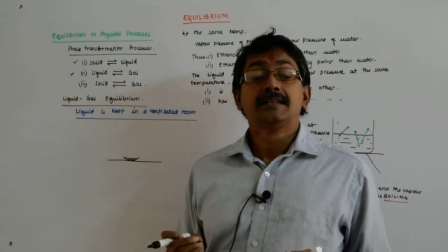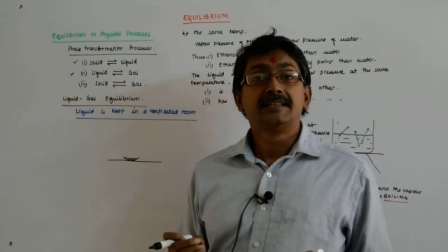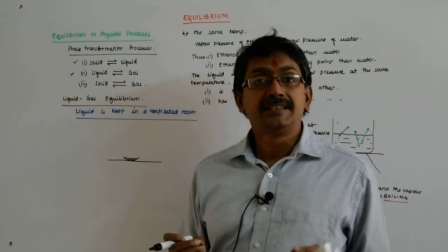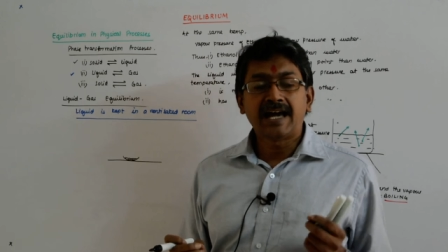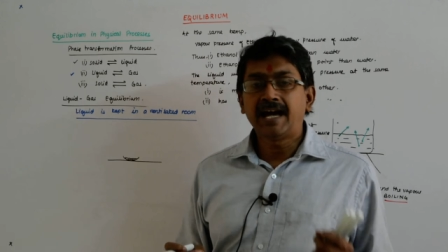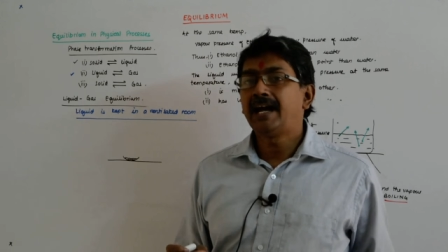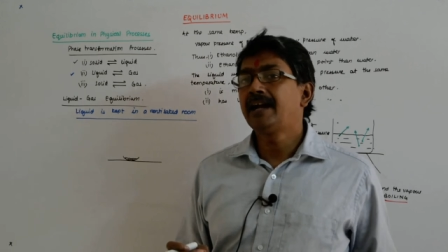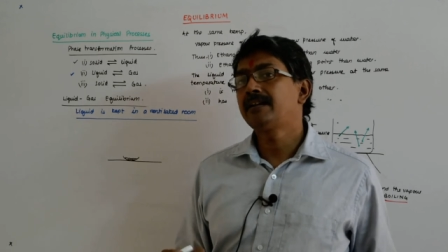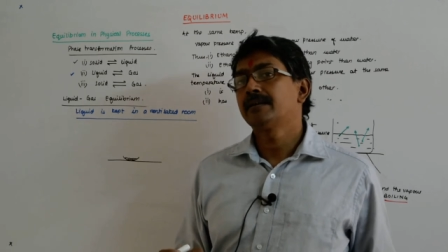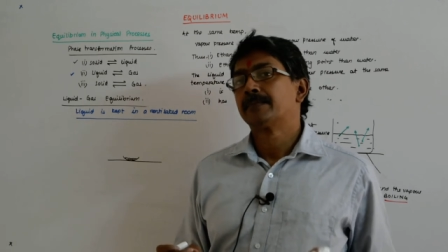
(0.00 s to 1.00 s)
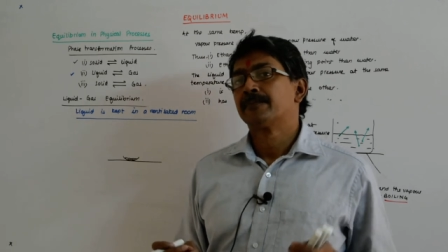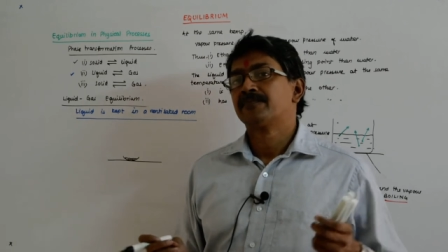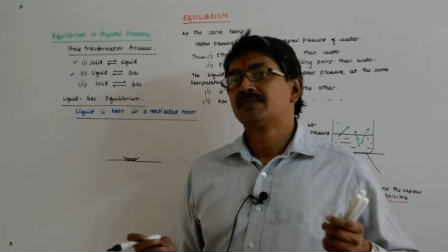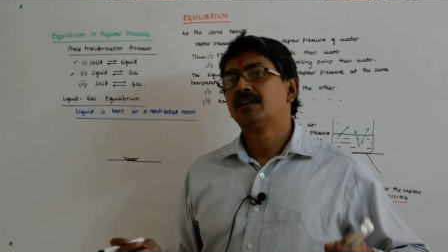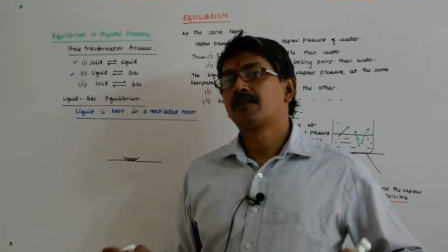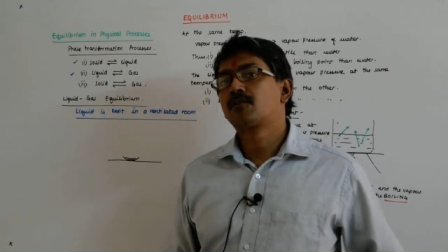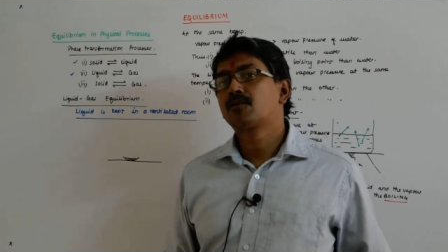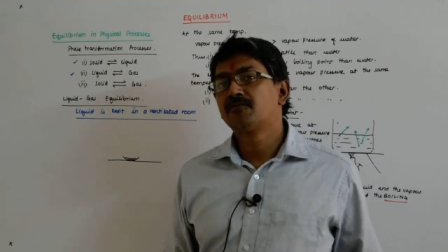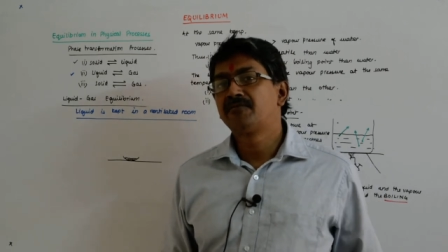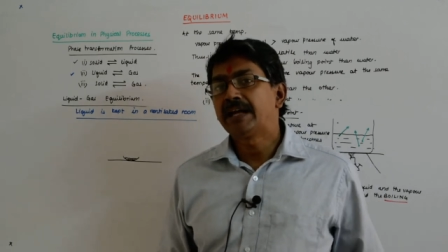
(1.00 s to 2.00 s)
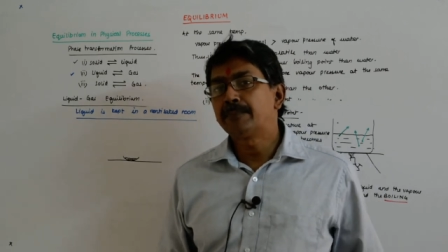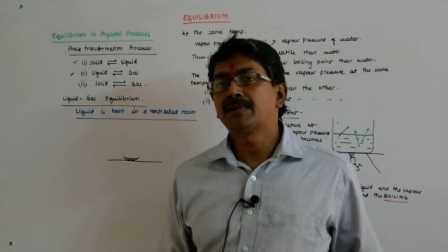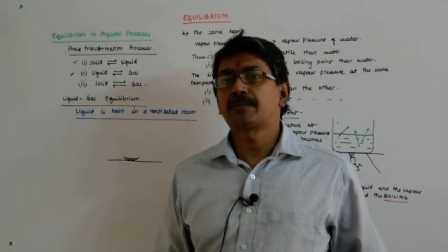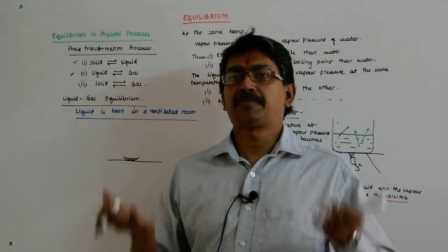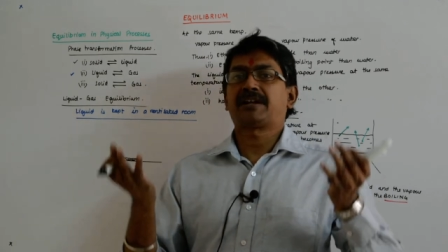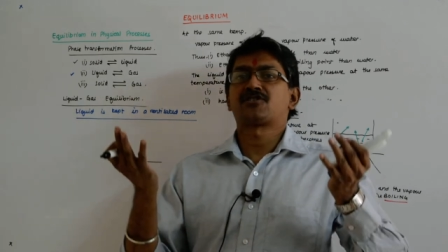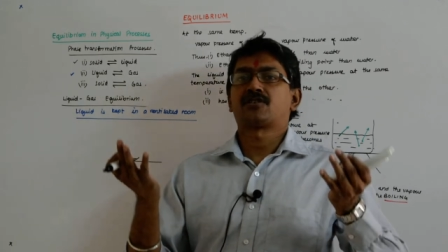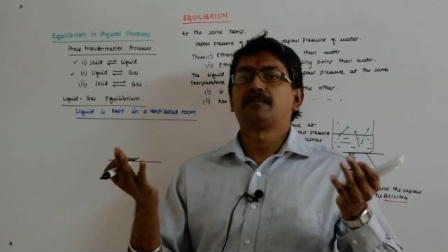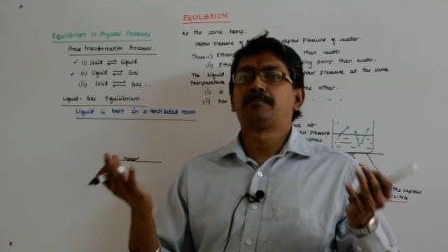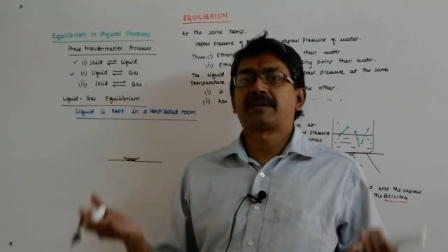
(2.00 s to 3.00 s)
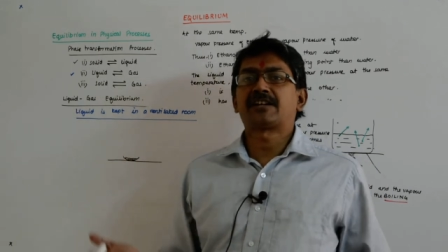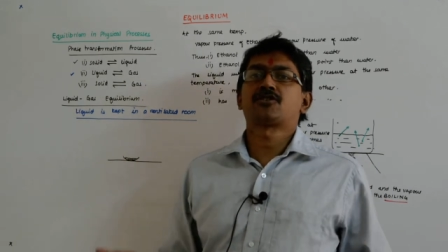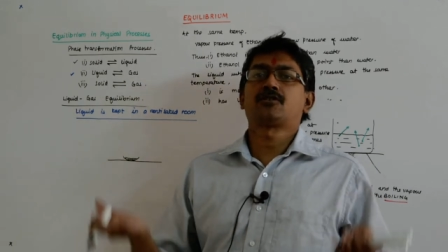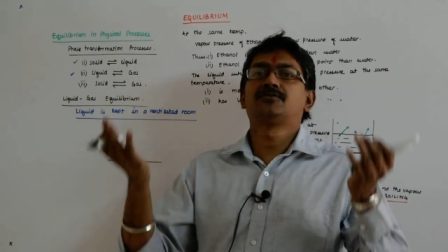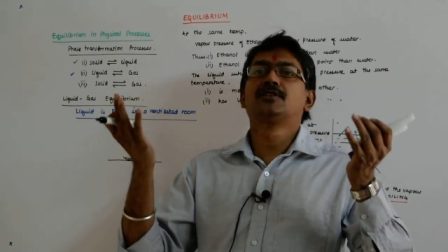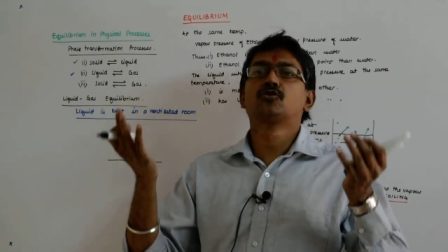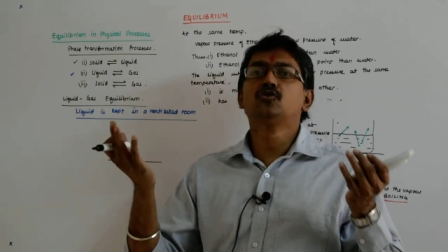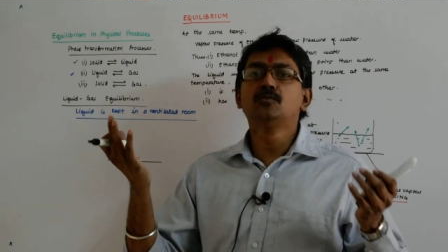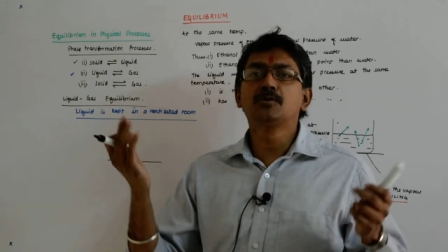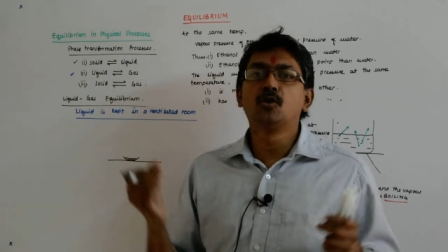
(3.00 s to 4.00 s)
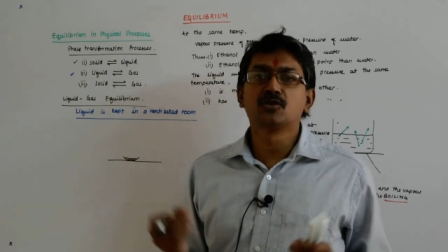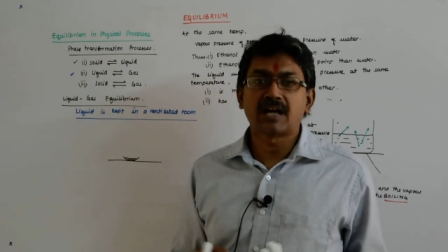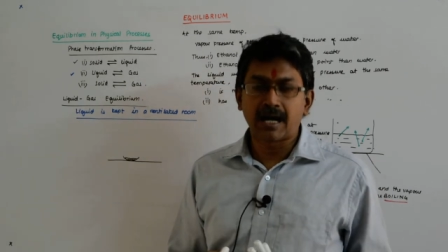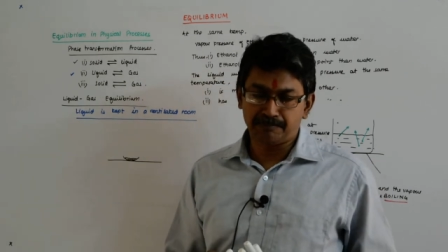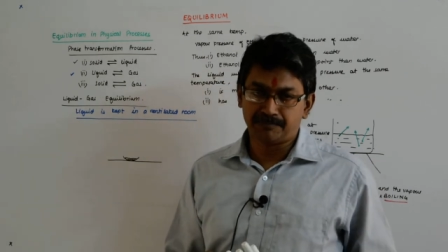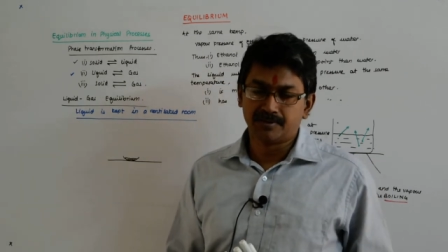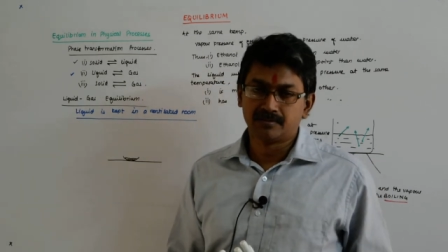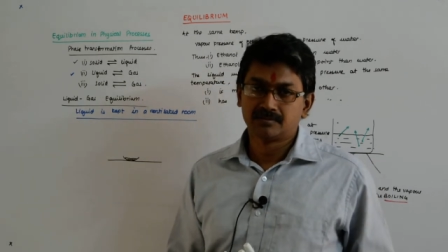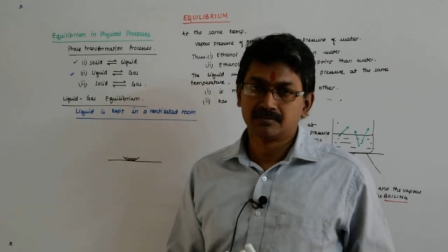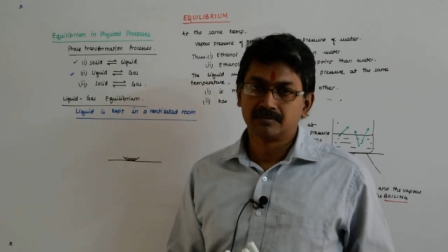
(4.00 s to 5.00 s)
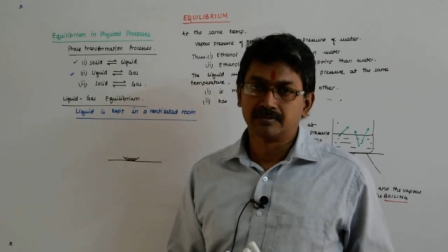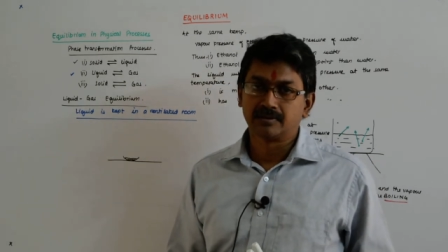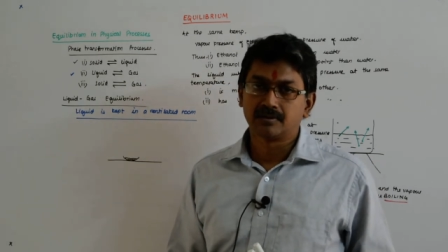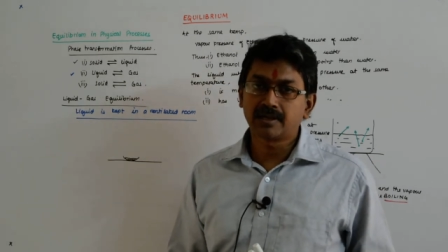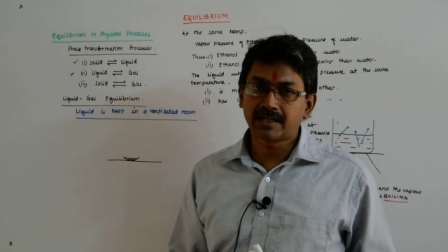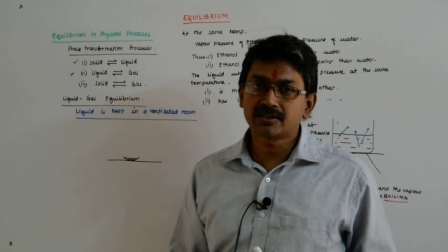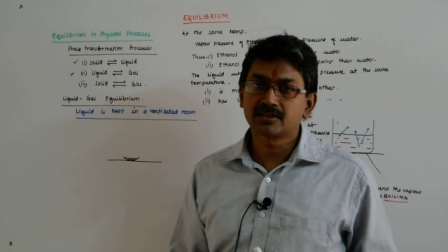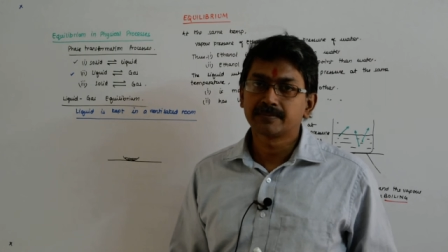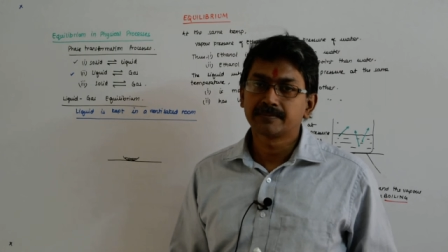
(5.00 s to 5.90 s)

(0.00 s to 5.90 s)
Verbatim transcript: that the vapor pressure, the pressure of the room goes up, correct?